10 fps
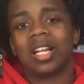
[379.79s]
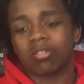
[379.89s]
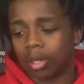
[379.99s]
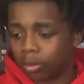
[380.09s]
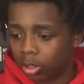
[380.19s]

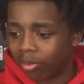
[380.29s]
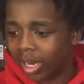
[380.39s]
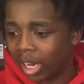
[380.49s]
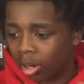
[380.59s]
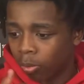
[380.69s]
So that's what I'm
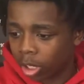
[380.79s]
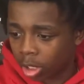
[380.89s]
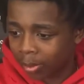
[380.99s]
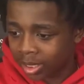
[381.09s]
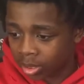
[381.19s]
doing right now. I'm
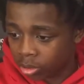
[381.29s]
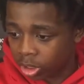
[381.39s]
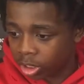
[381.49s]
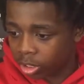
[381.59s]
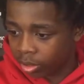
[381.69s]
working on my
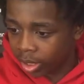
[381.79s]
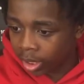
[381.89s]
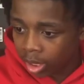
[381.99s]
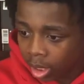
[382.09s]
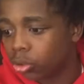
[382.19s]
associate's
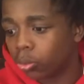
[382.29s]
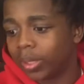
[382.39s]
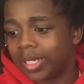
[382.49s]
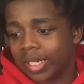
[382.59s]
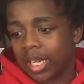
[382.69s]
degree. How
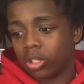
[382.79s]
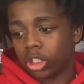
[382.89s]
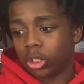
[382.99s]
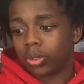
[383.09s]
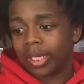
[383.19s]
to
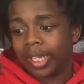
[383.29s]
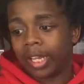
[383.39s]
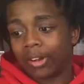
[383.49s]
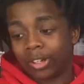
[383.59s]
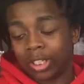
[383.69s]
resell shoes
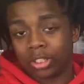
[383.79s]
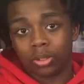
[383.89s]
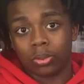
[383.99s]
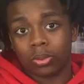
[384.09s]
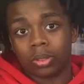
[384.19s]
and get
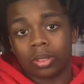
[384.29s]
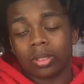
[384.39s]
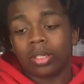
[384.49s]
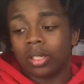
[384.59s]
early shoes.